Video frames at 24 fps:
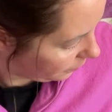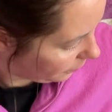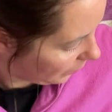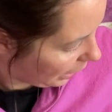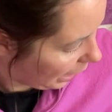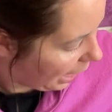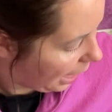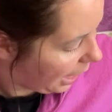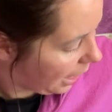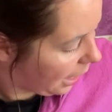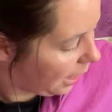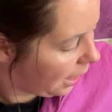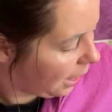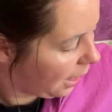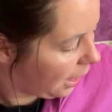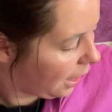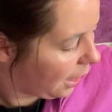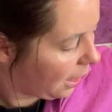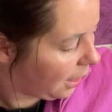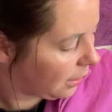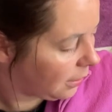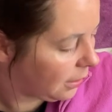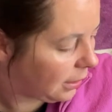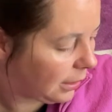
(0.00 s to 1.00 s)

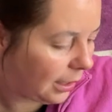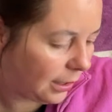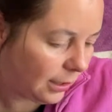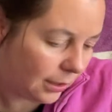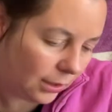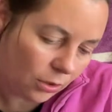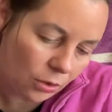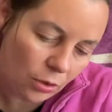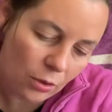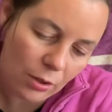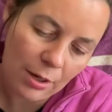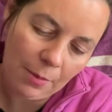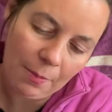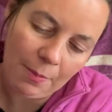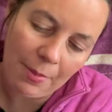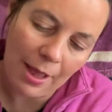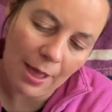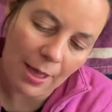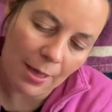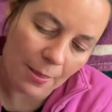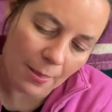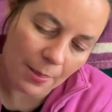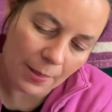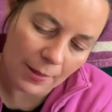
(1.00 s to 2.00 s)
And let's talk
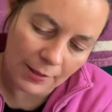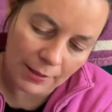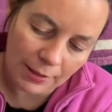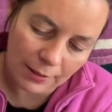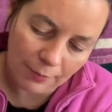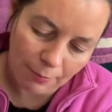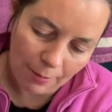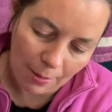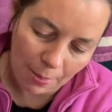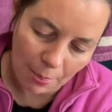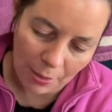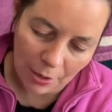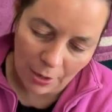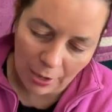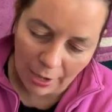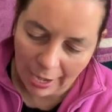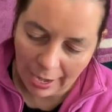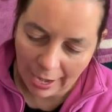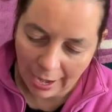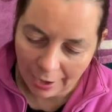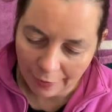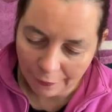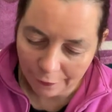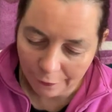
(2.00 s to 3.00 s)
about this one that I
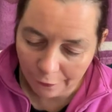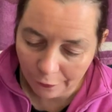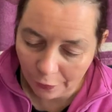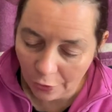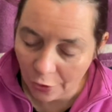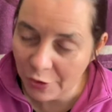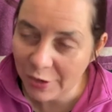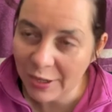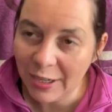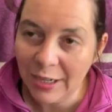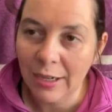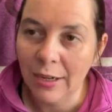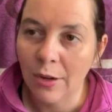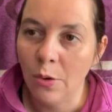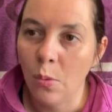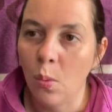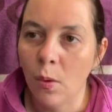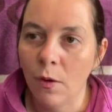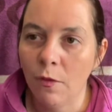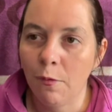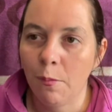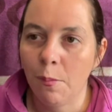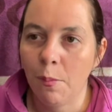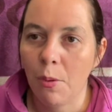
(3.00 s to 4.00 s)
had floating in a
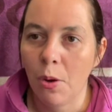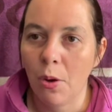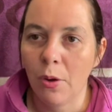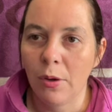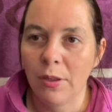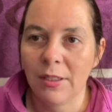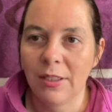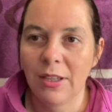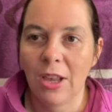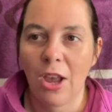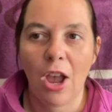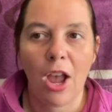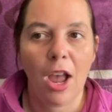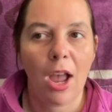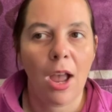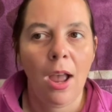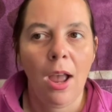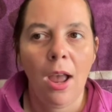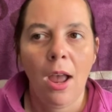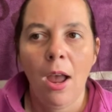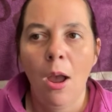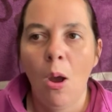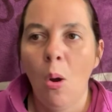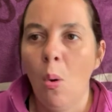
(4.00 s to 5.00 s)
whip box.
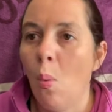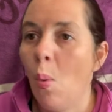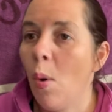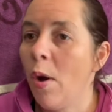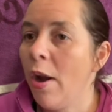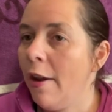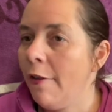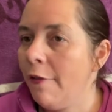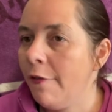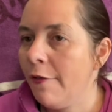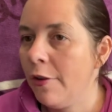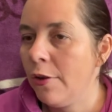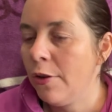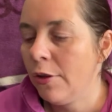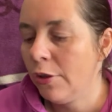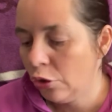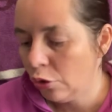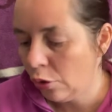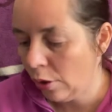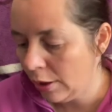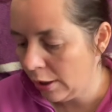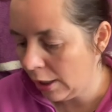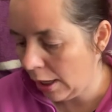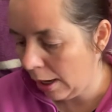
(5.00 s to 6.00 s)
When I first
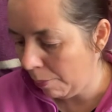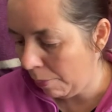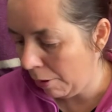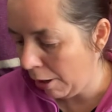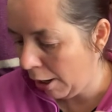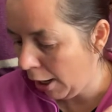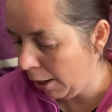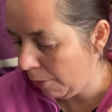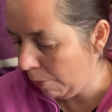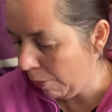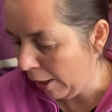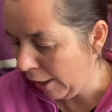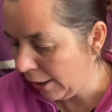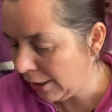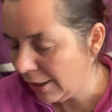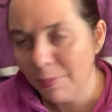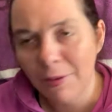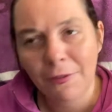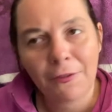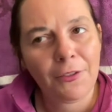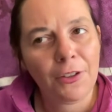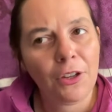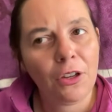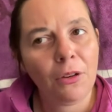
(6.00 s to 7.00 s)
joined up, I picked up a
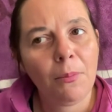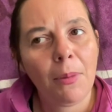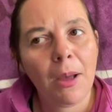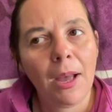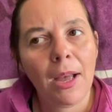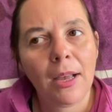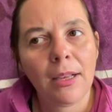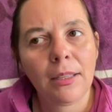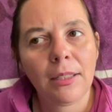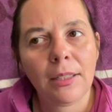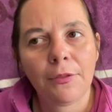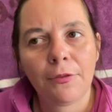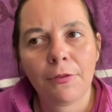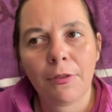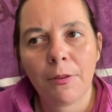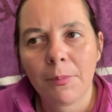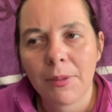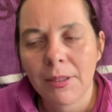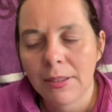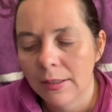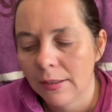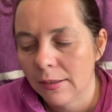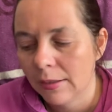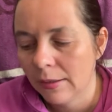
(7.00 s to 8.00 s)
few bars from
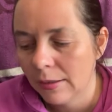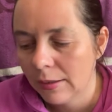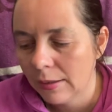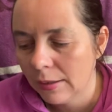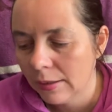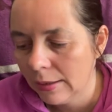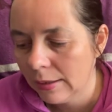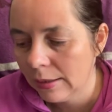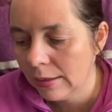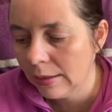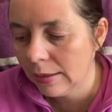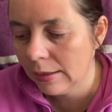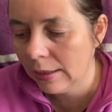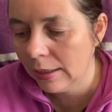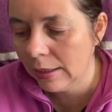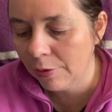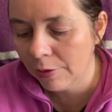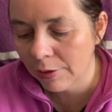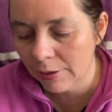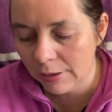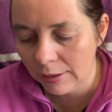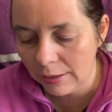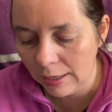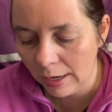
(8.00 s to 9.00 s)
the
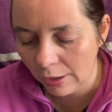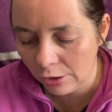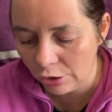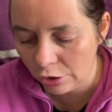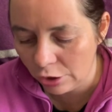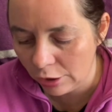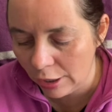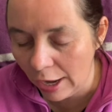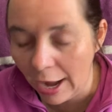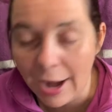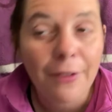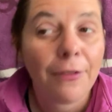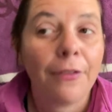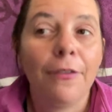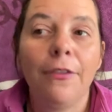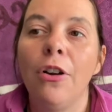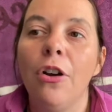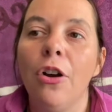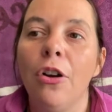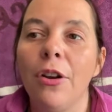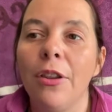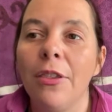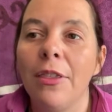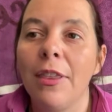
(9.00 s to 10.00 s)
clearance section and
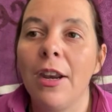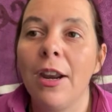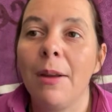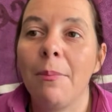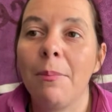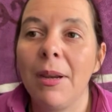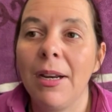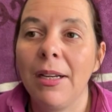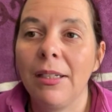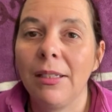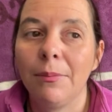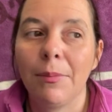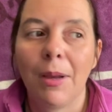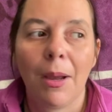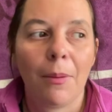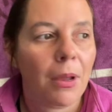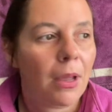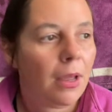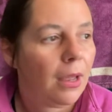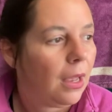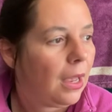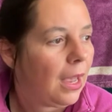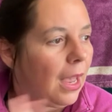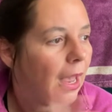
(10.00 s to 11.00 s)
forgot that I picked them up.
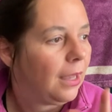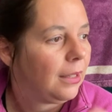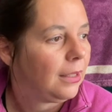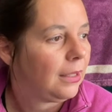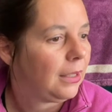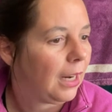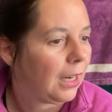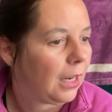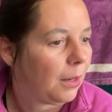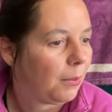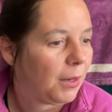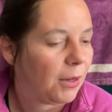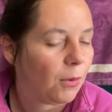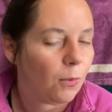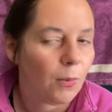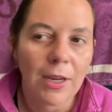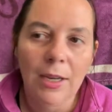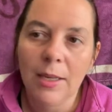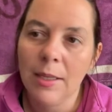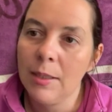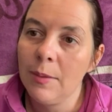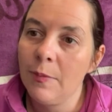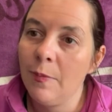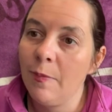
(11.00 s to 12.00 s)
Stuck them in a whip
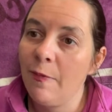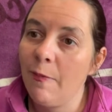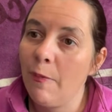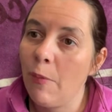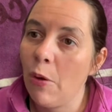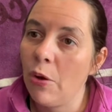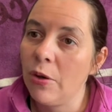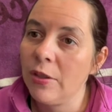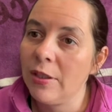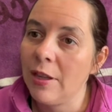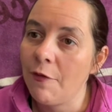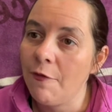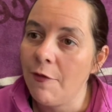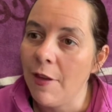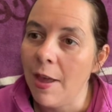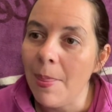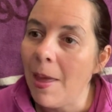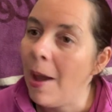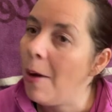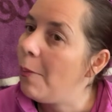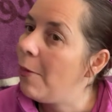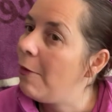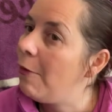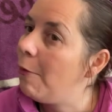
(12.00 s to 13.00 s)
box. I found
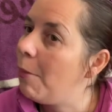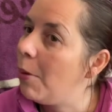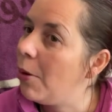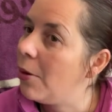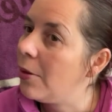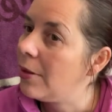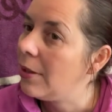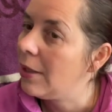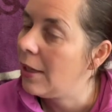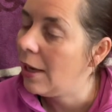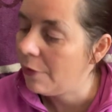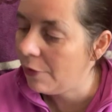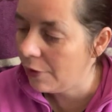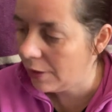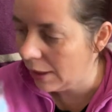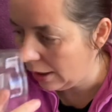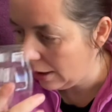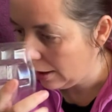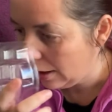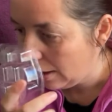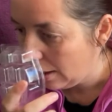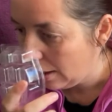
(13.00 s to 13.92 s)
that whip box the other day.